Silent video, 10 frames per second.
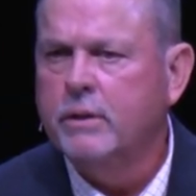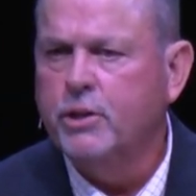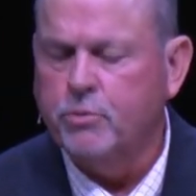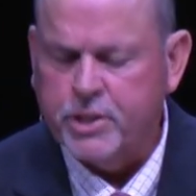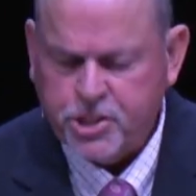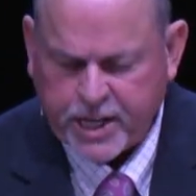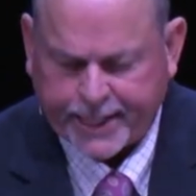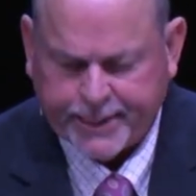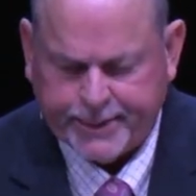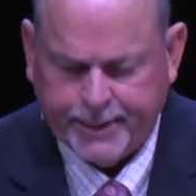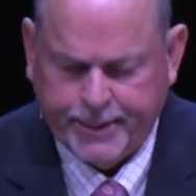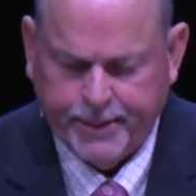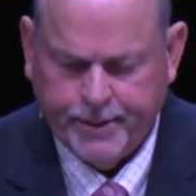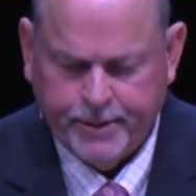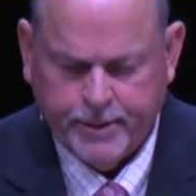You're rejected.
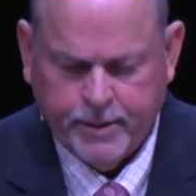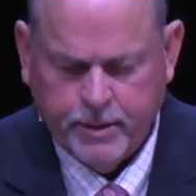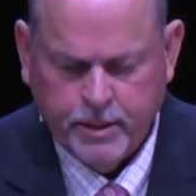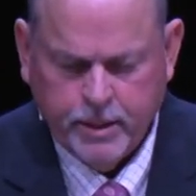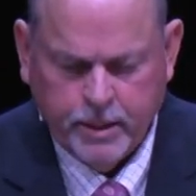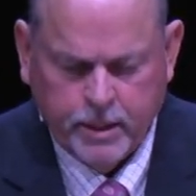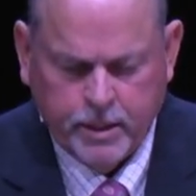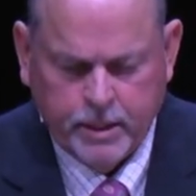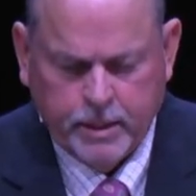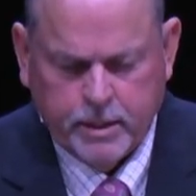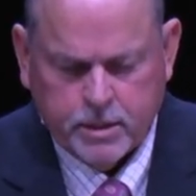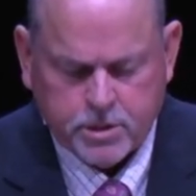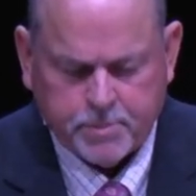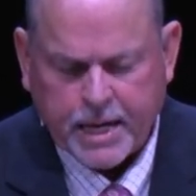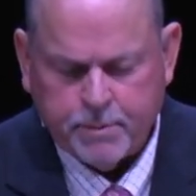
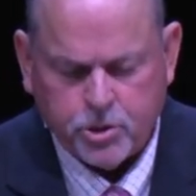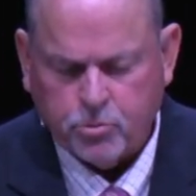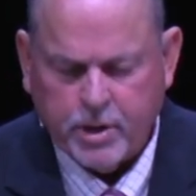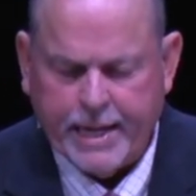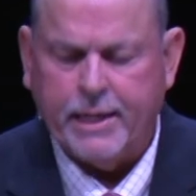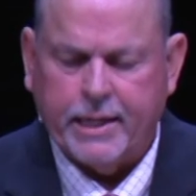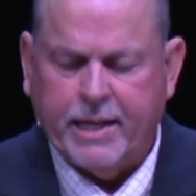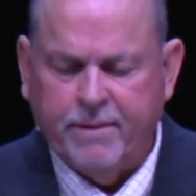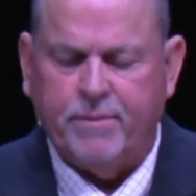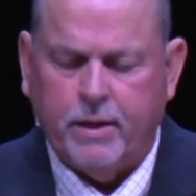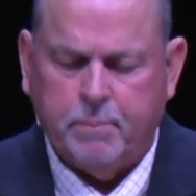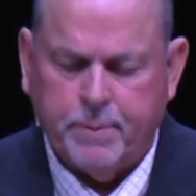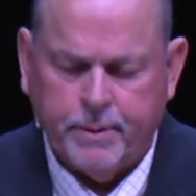Sometimes you're ready to give up.